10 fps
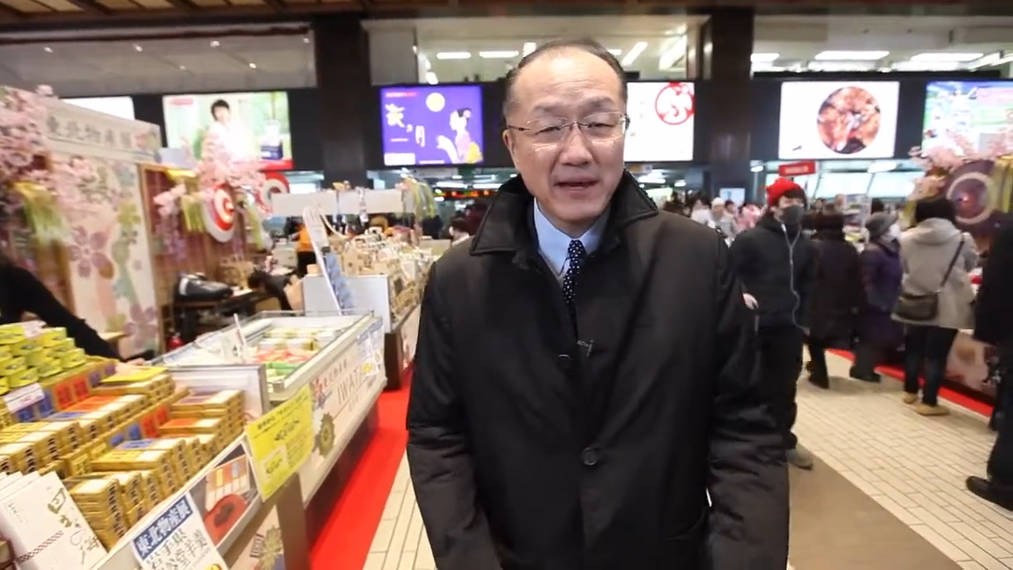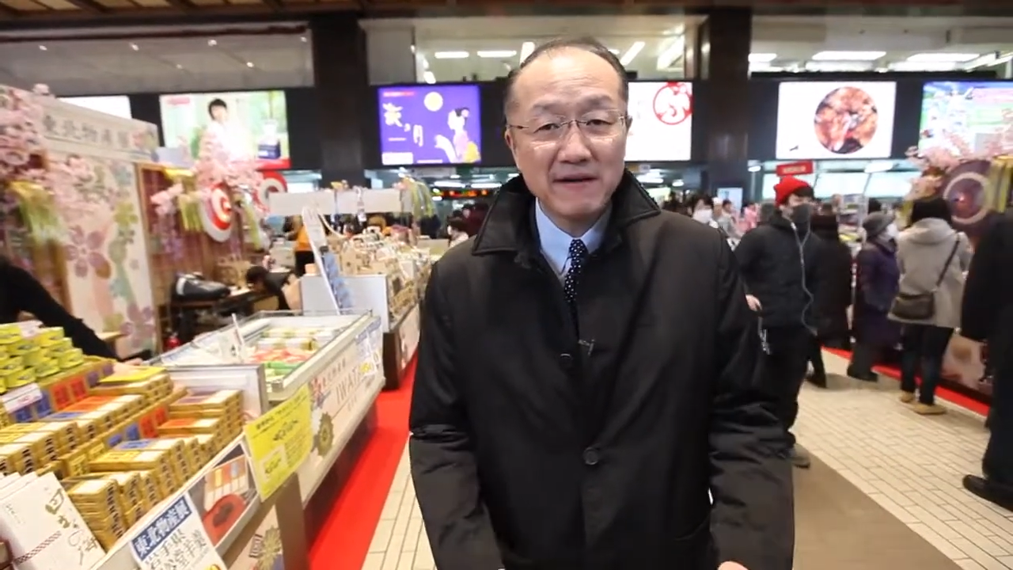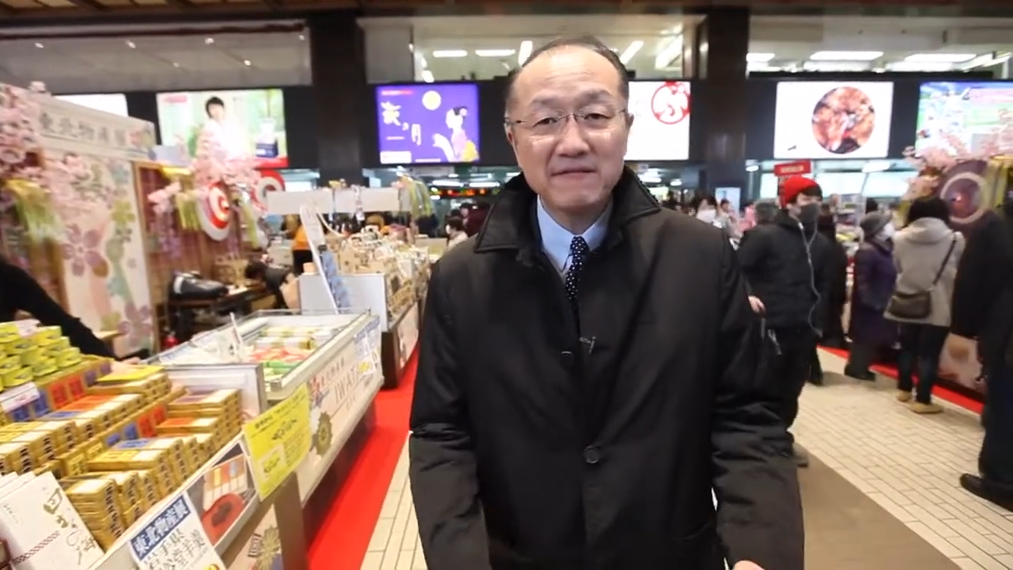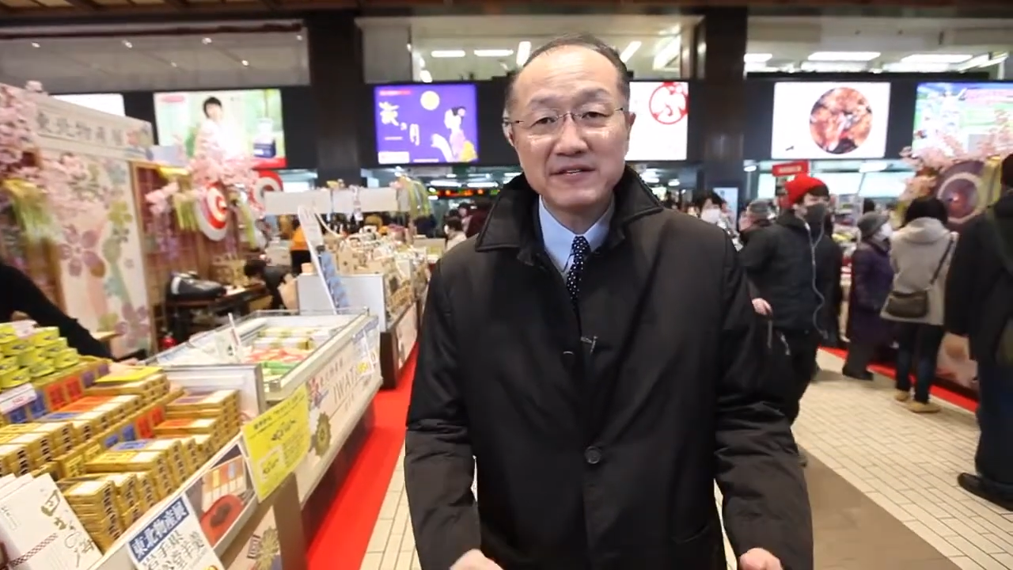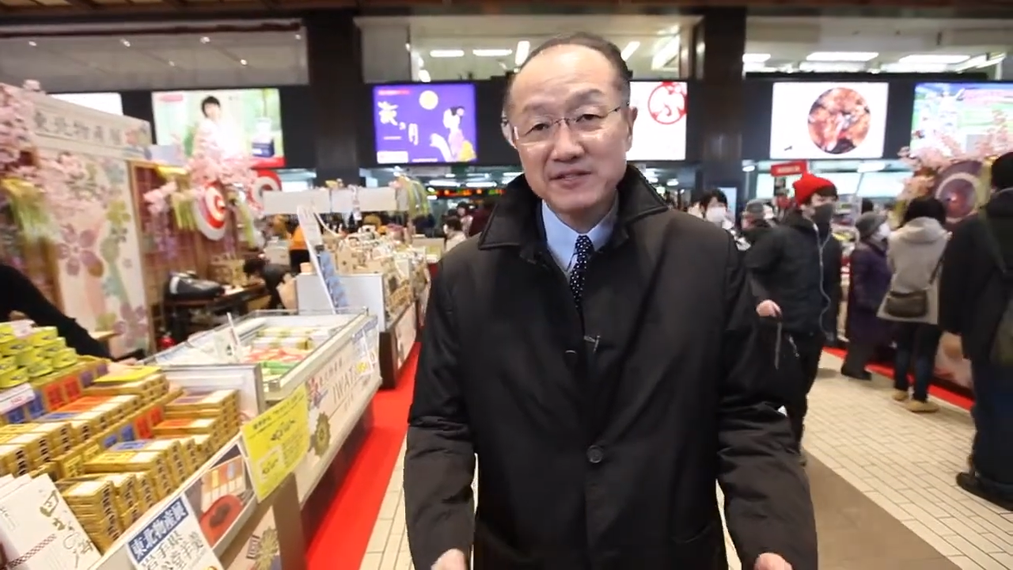
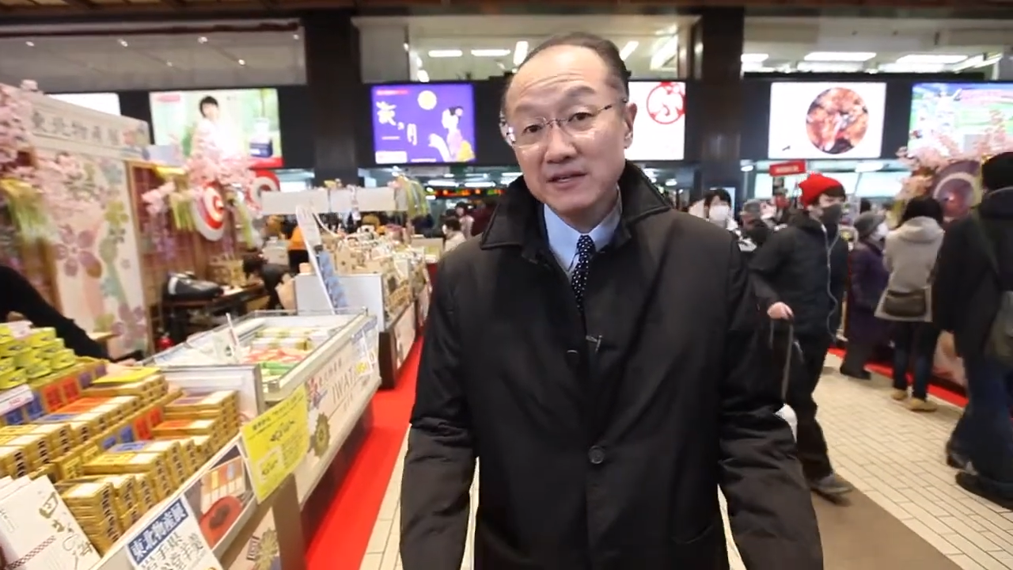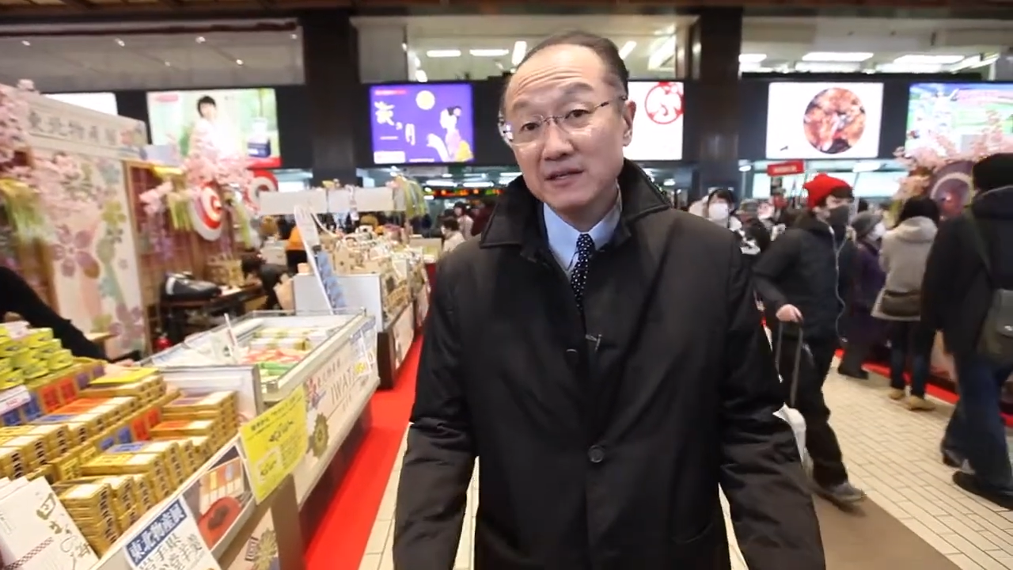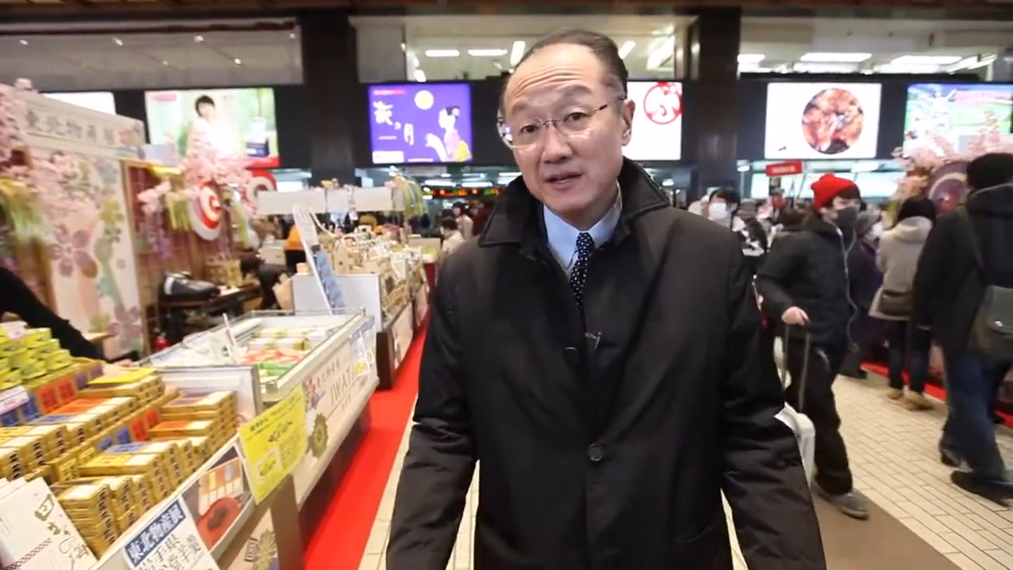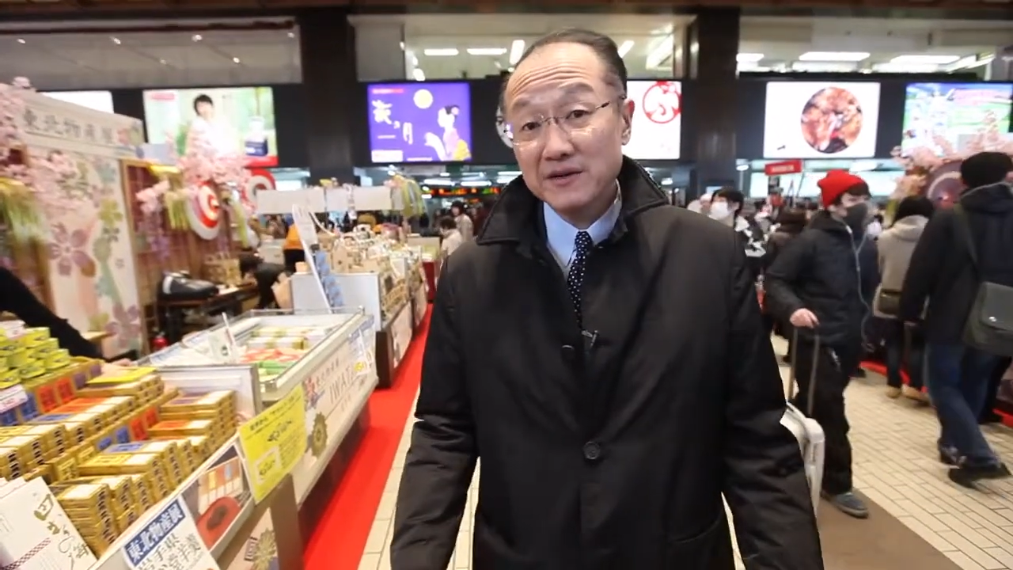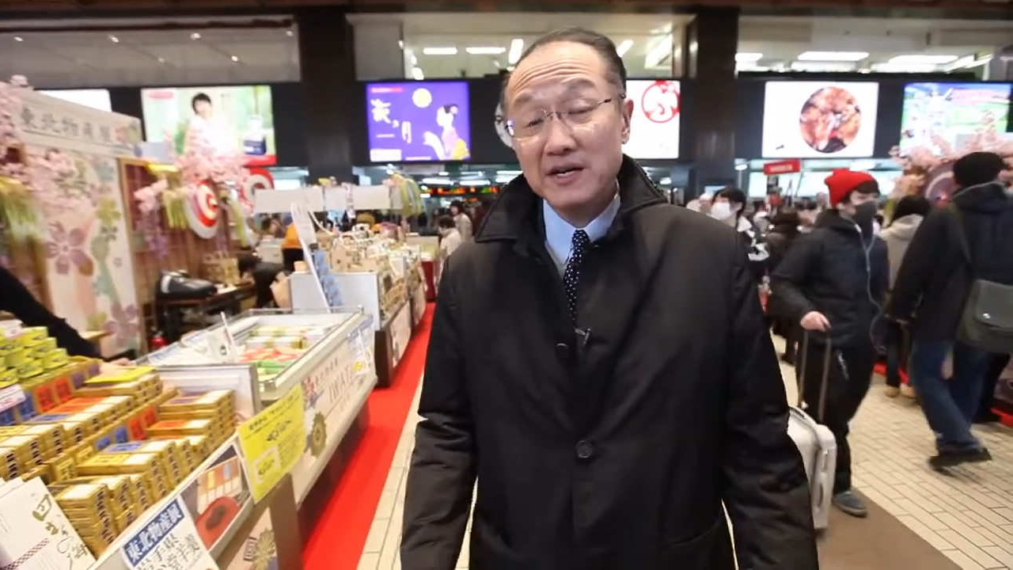every single other